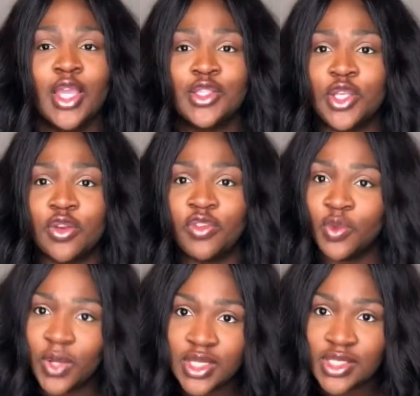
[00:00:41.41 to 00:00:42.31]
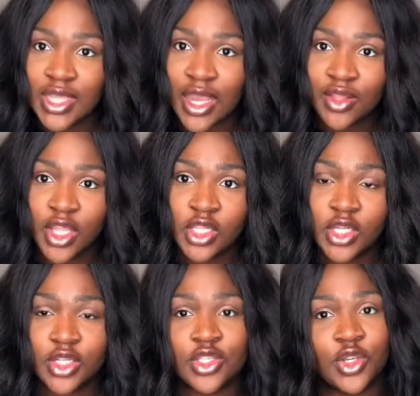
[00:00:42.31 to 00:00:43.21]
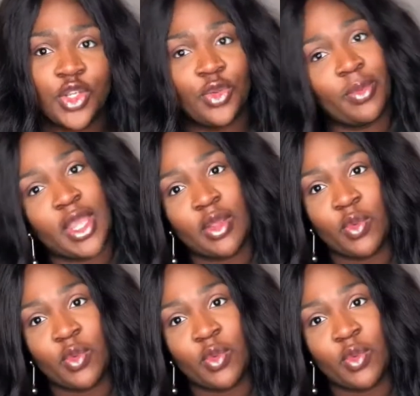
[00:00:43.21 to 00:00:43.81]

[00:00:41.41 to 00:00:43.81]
So if you want to see how they look, so you may